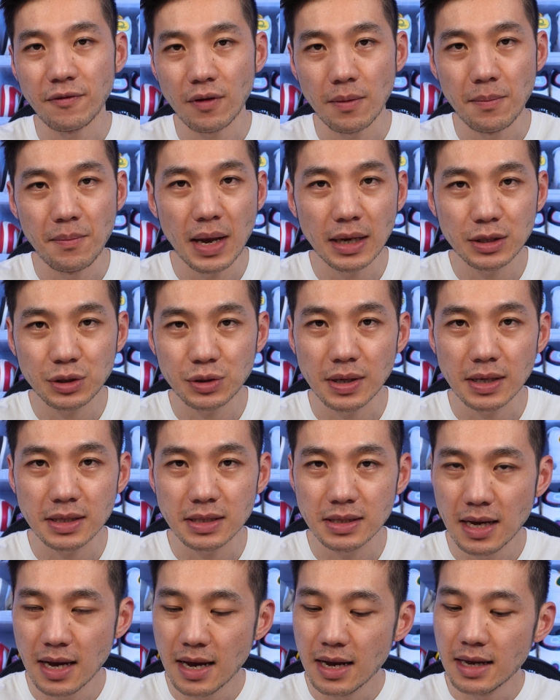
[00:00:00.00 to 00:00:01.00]
different
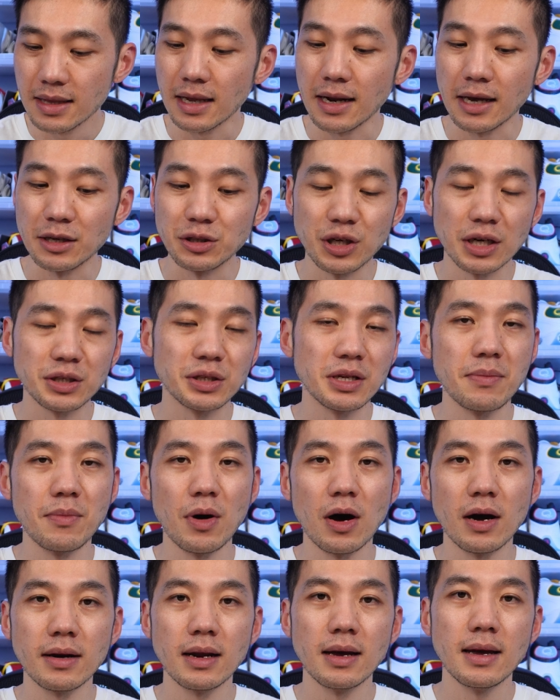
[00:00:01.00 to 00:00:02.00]
metrics that I judge them
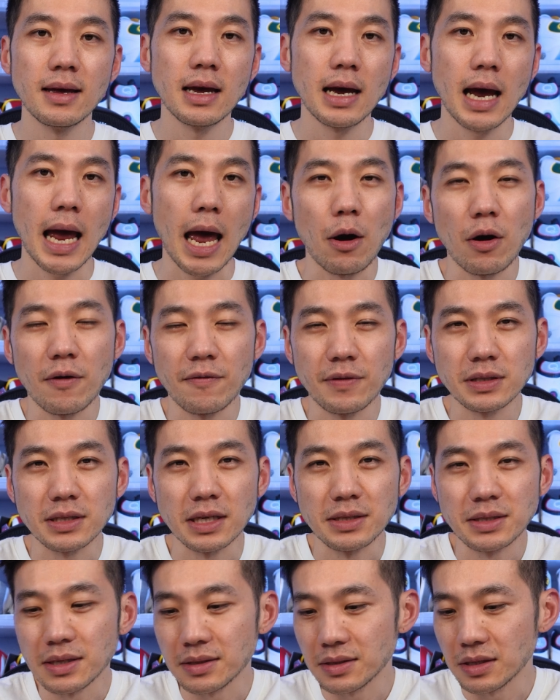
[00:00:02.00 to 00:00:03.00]
on. However,
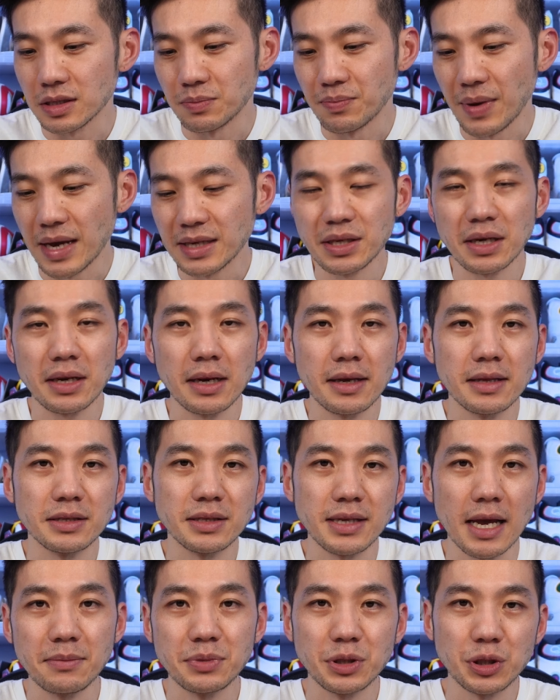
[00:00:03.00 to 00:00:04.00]
since this is basically the
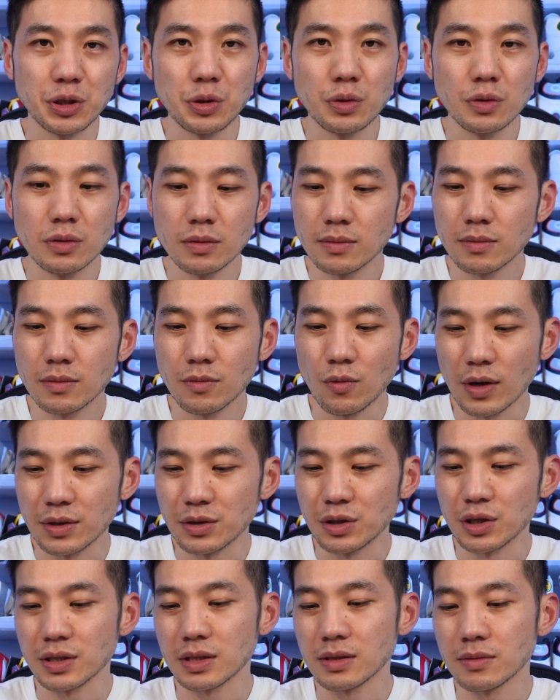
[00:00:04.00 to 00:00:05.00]
same shoe, one
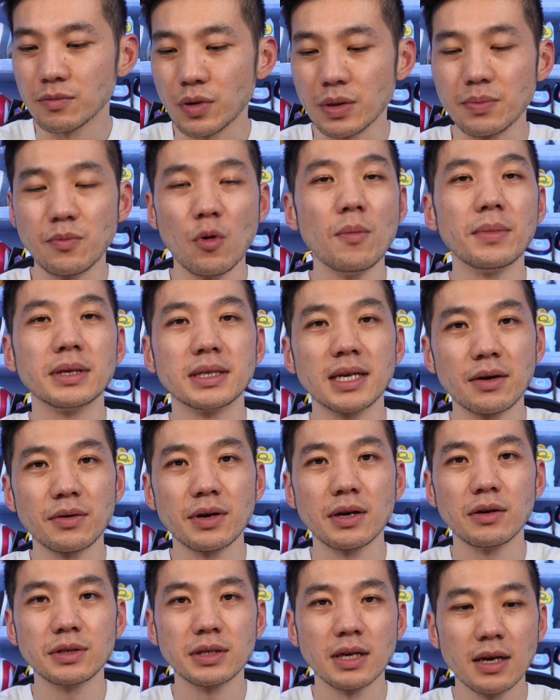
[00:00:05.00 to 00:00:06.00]
just with more
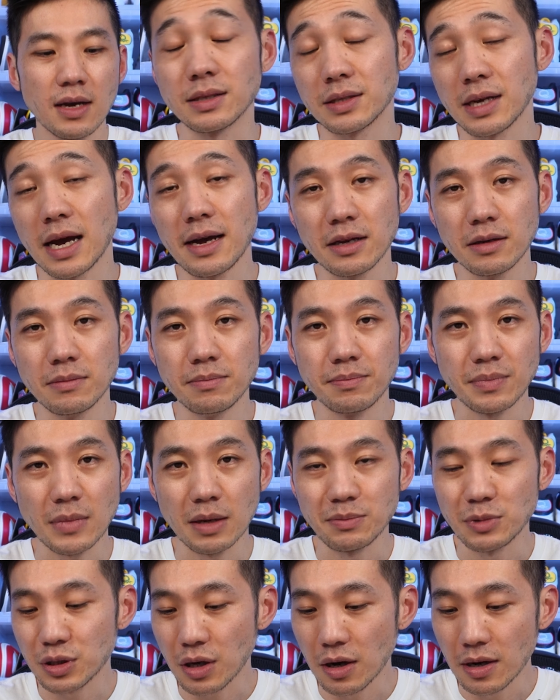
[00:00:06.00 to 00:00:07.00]
materials, decided
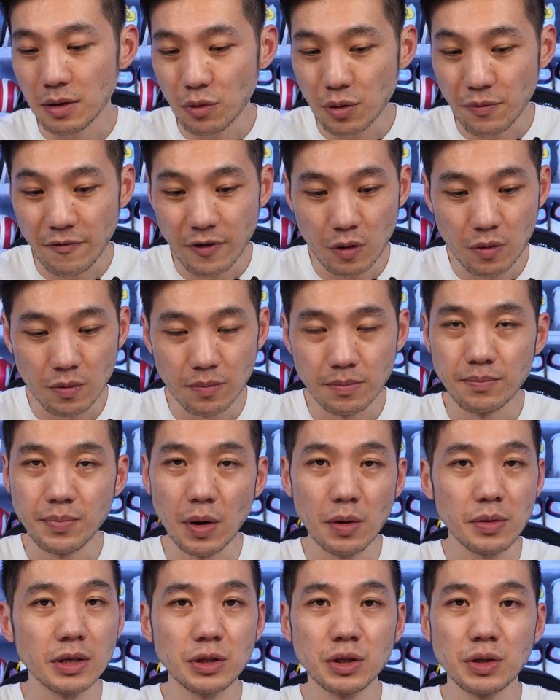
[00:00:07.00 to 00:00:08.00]
I'm just going to review
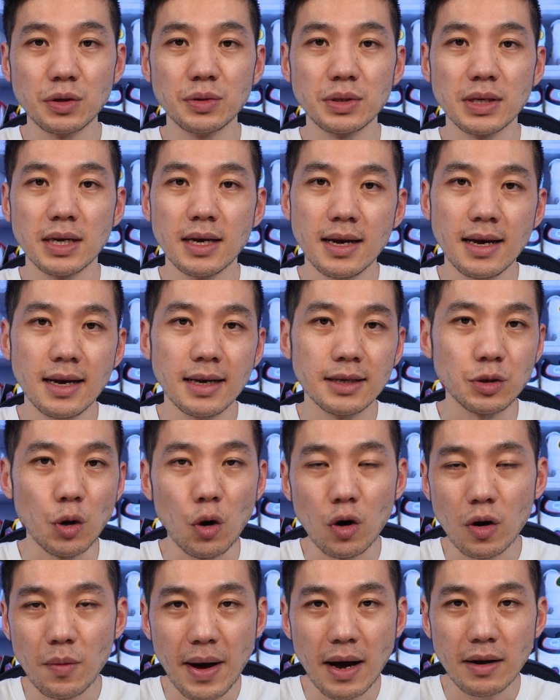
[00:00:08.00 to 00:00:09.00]
both the shoes,
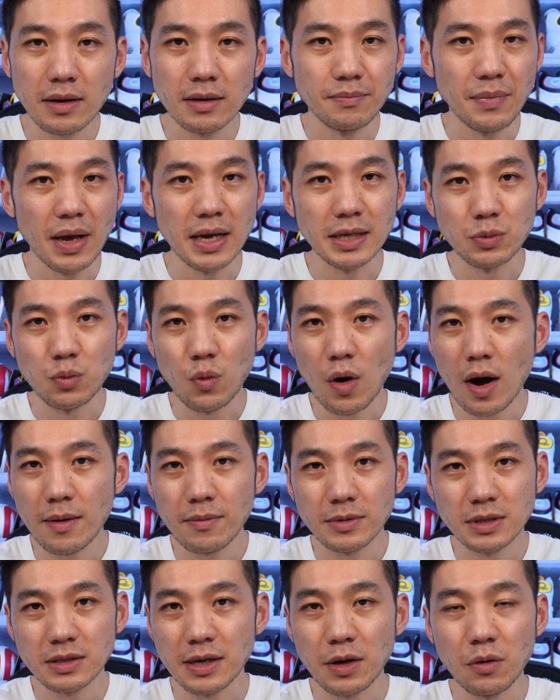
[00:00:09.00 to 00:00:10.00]
talk about it as
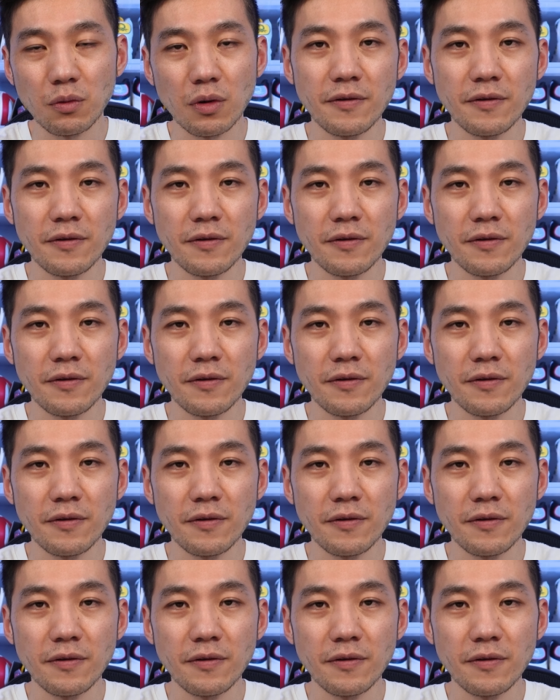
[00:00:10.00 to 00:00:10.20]
one single